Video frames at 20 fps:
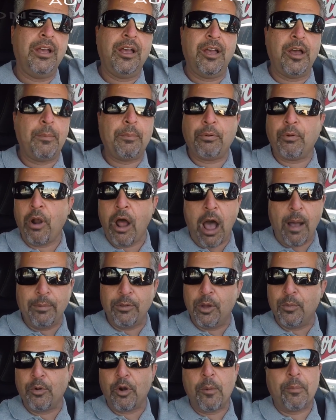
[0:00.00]

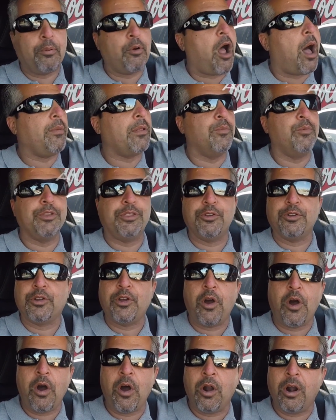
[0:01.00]
problem, or a problem with your
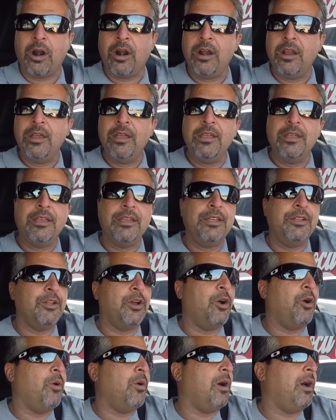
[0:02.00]
car,
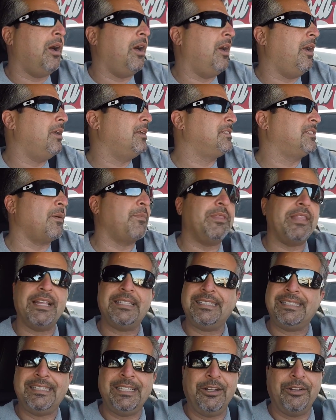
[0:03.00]
something that's
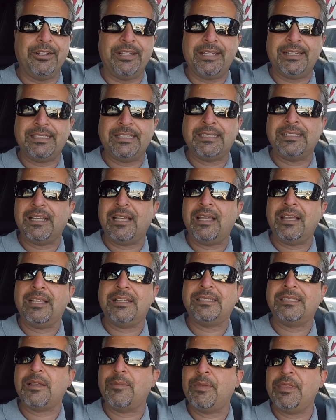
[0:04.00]
serious,
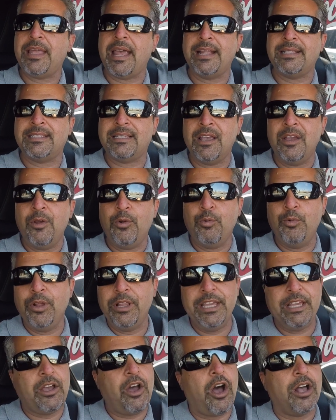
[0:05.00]
something that's
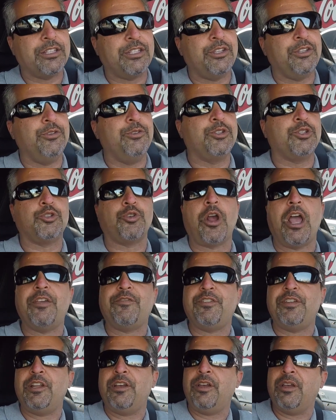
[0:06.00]
really causing you strife
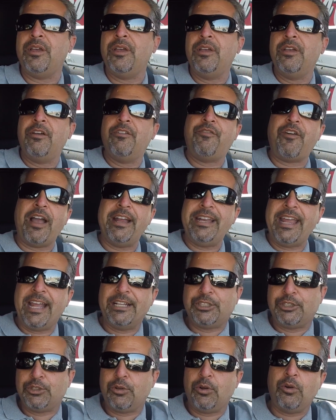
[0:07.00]
in a
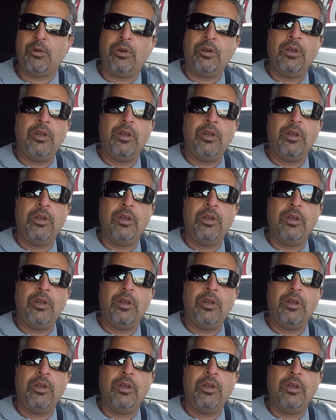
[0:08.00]
financial